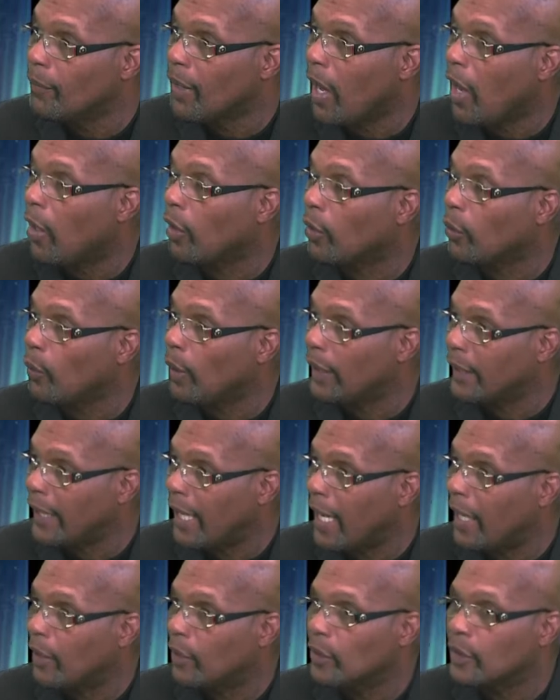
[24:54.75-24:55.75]
all the way
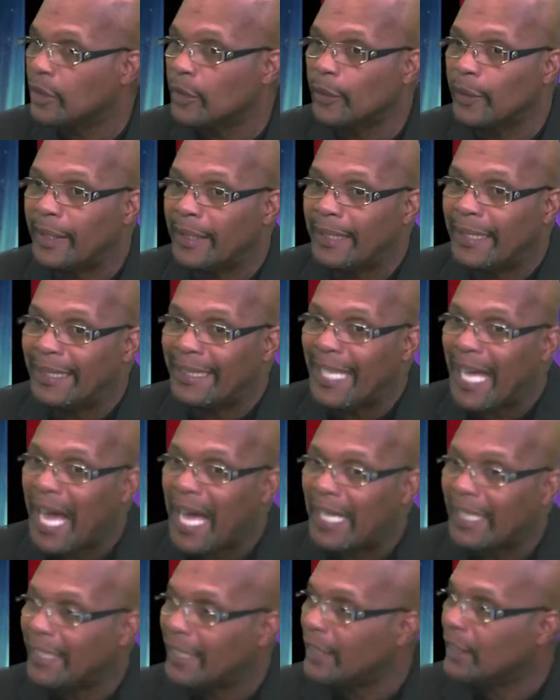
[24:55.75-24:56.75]
down to in the
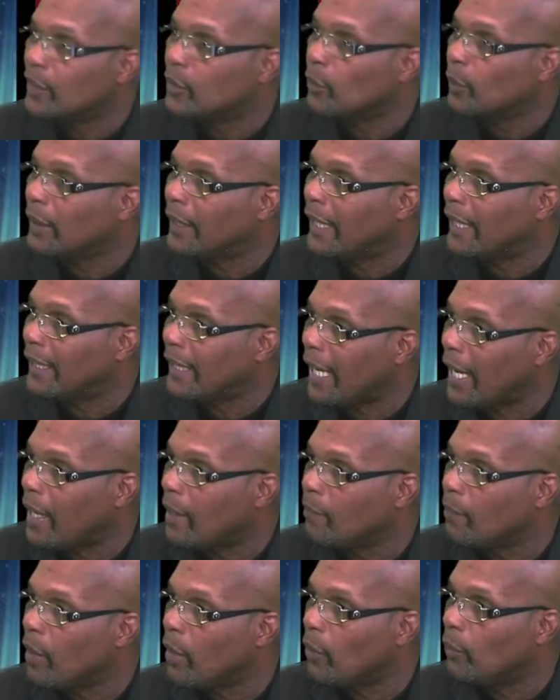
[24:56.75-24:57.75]
90s when they
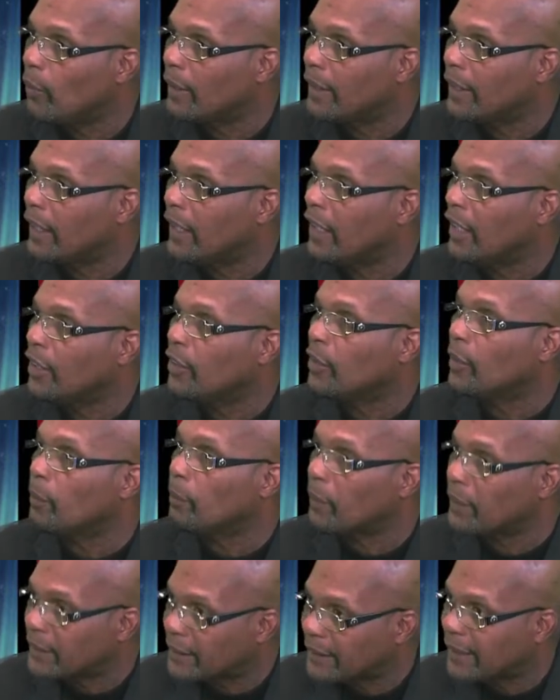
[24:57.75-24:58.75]
came up with the
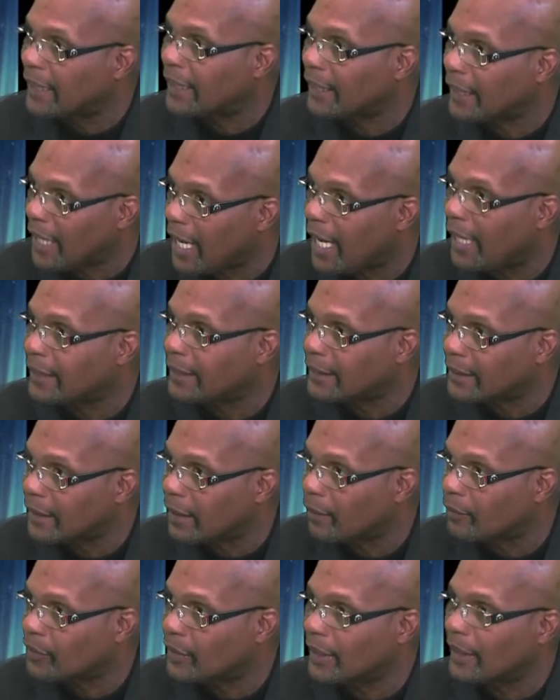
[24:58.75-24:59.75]
100%
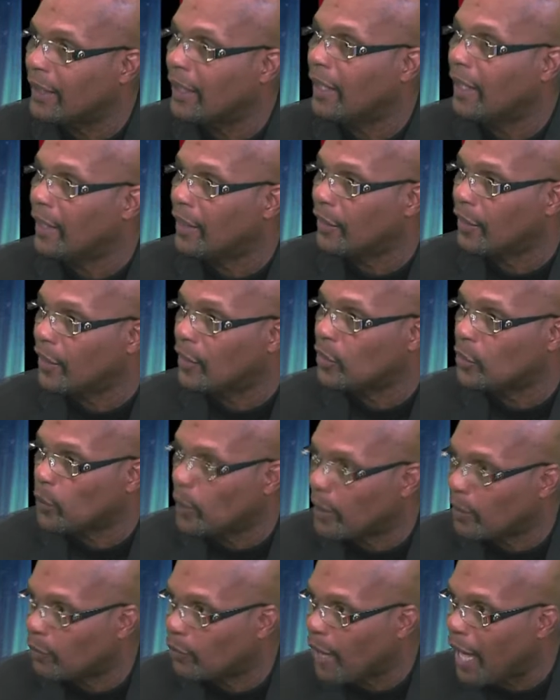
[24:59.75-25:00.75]
concepts and the
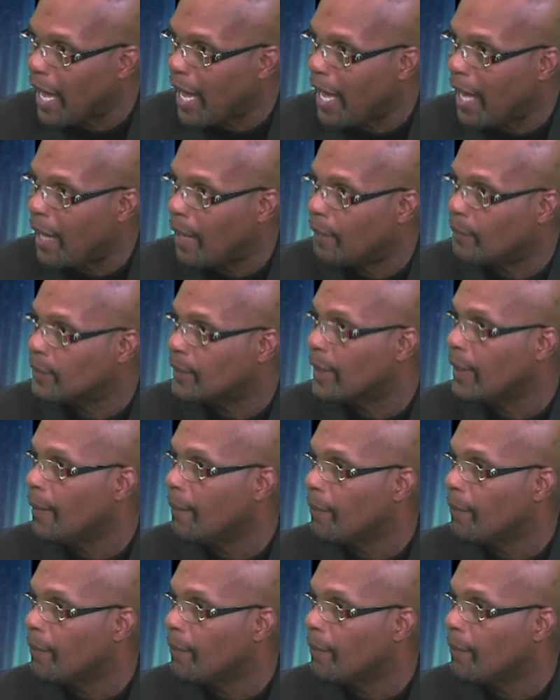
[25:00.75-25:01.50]
125s